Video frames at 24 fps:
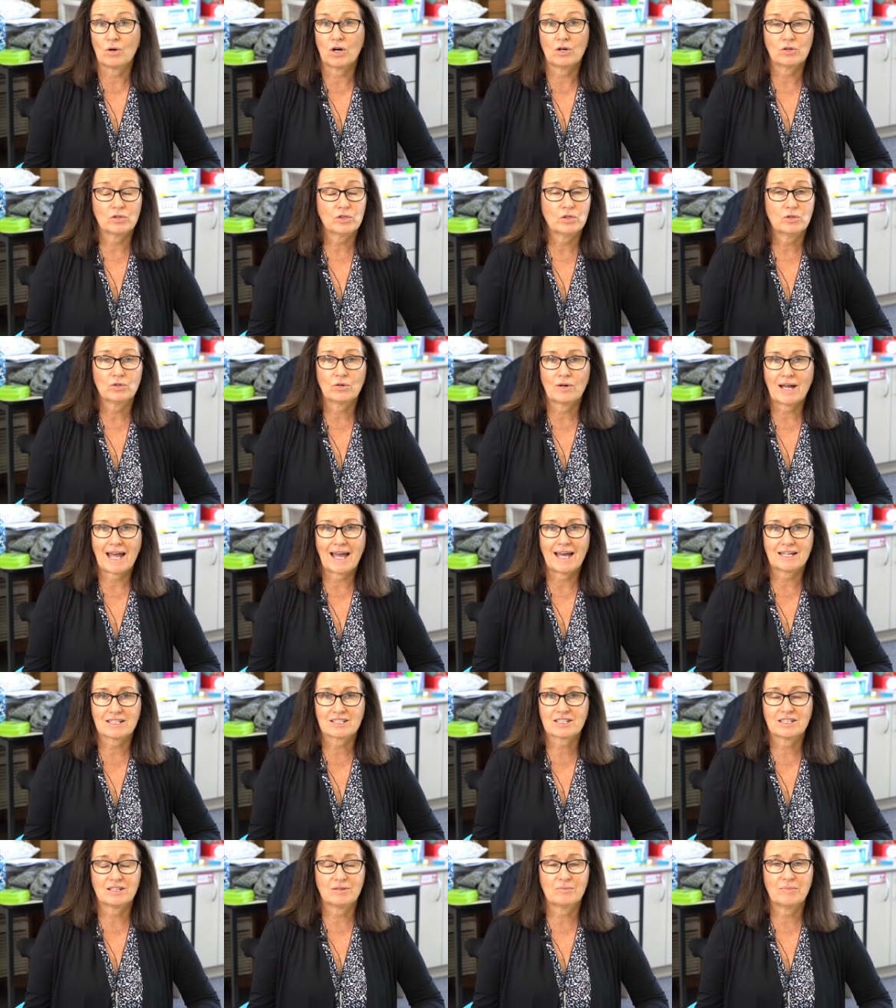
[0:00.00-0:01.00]
while you're
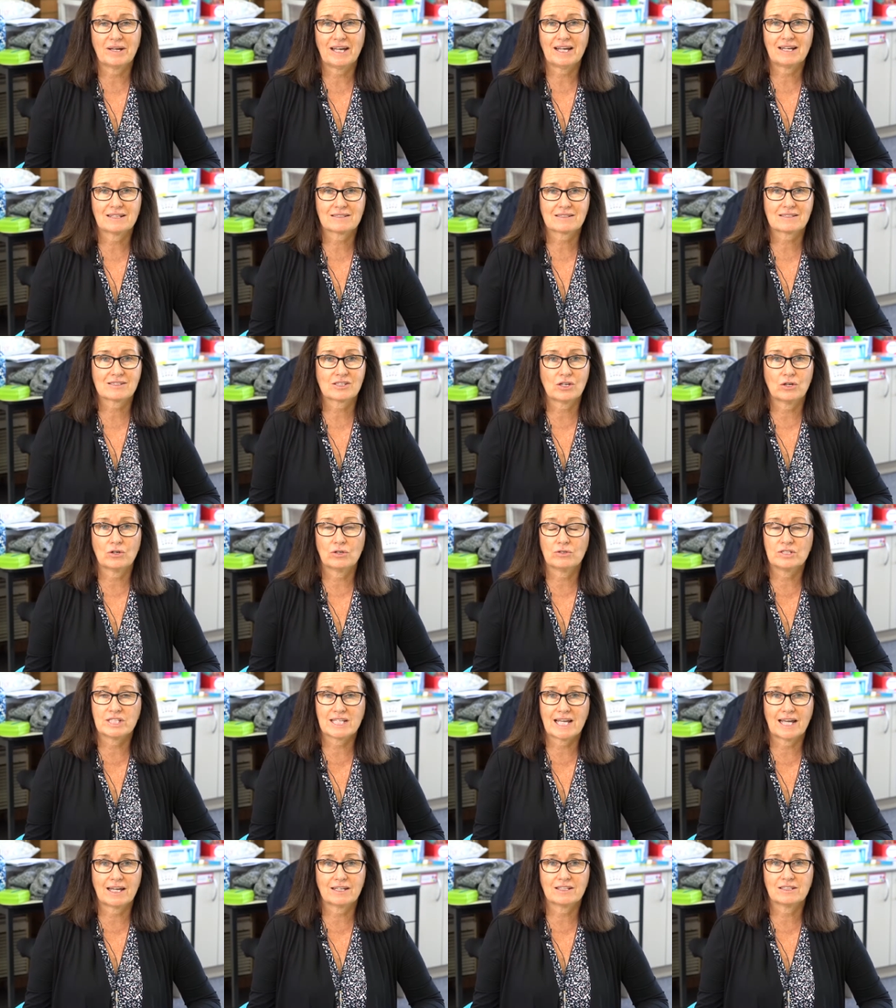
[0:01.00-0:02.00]
out and about, so
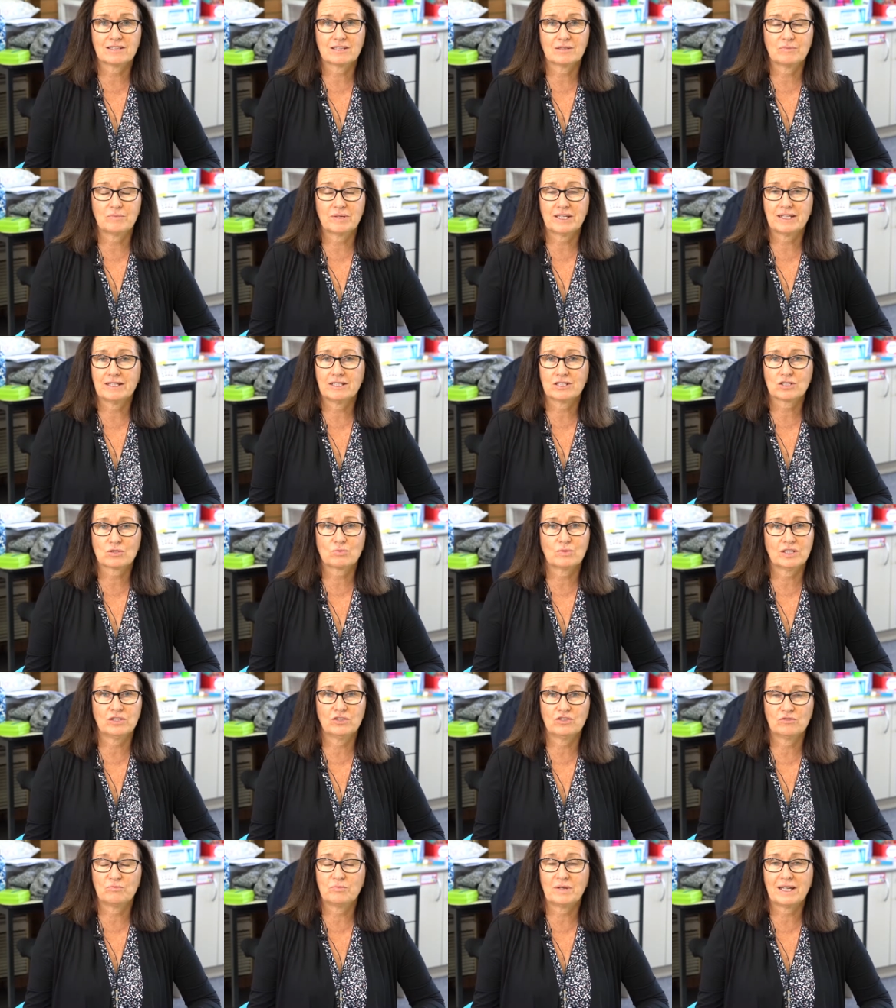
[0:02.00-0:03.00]
down at the beach
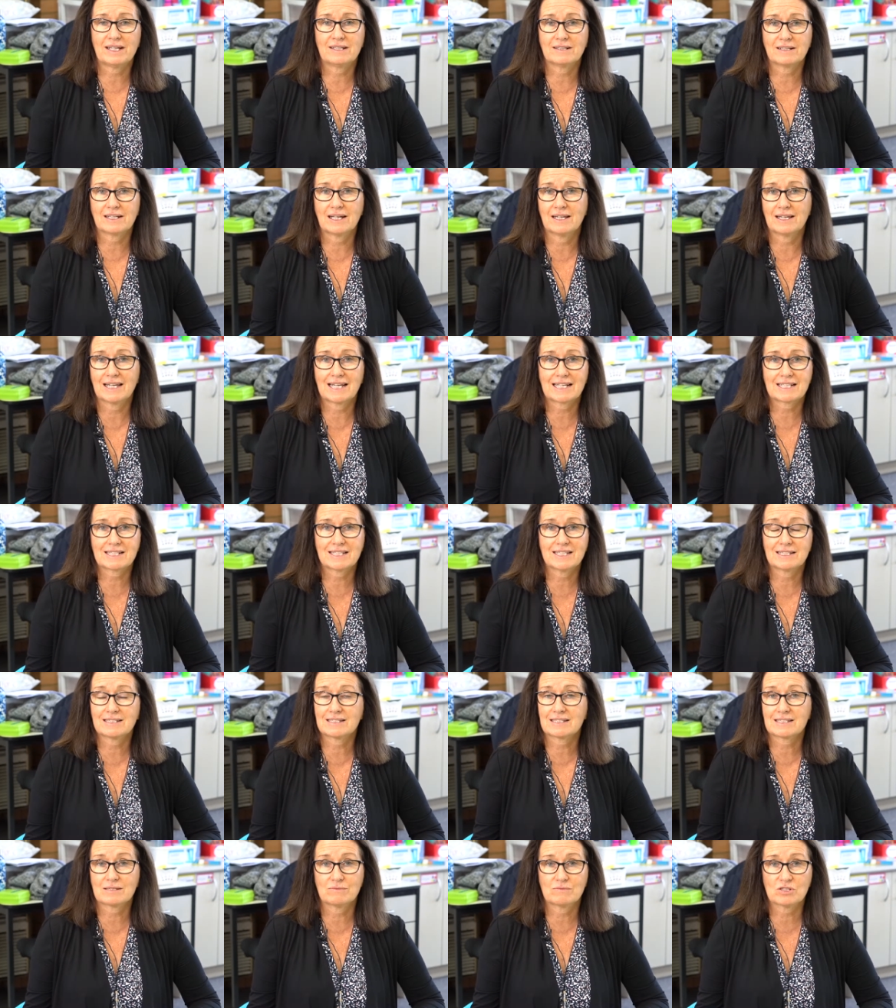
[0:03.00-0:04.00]
when you've been
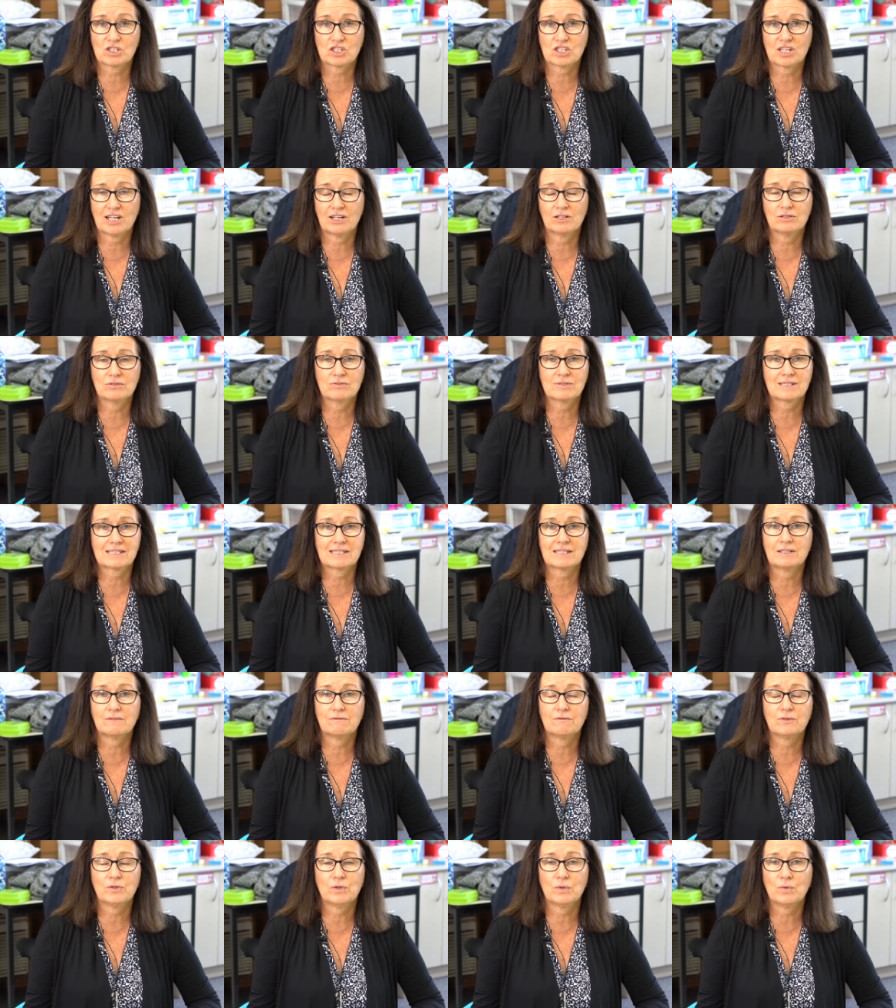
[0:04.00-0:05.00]
collecting some shells, and
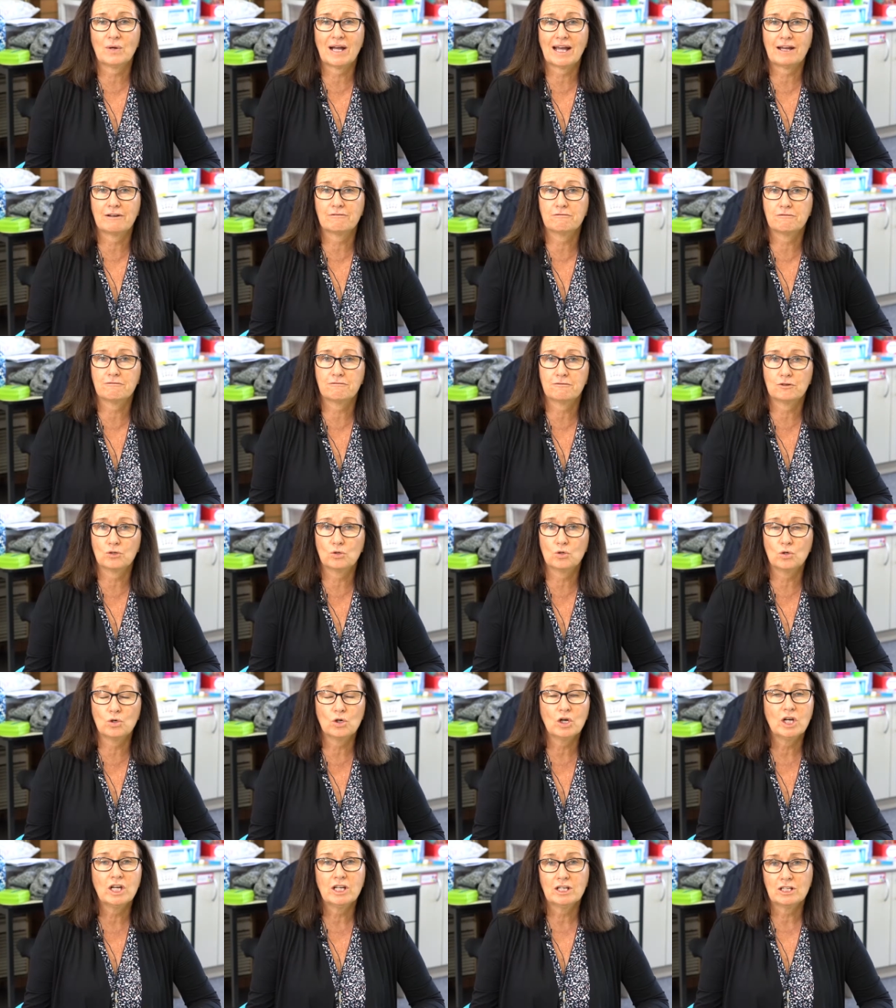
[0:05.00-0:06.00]
if you have
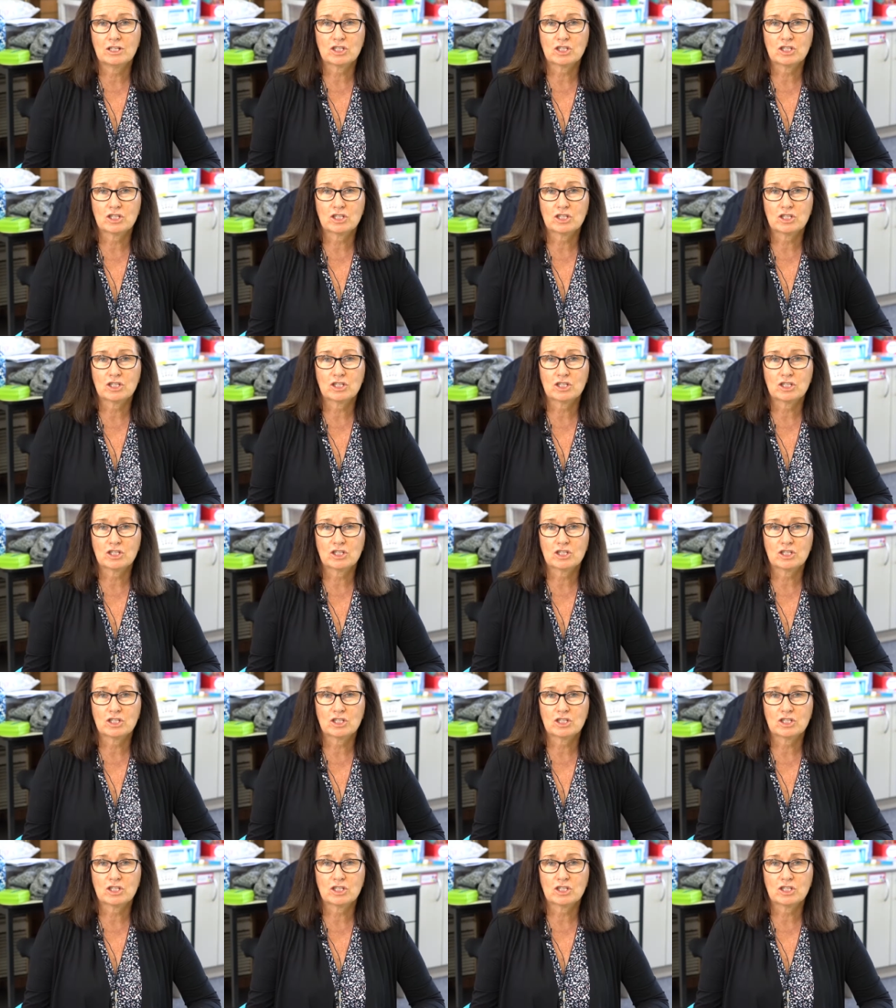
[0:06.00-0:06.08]
four,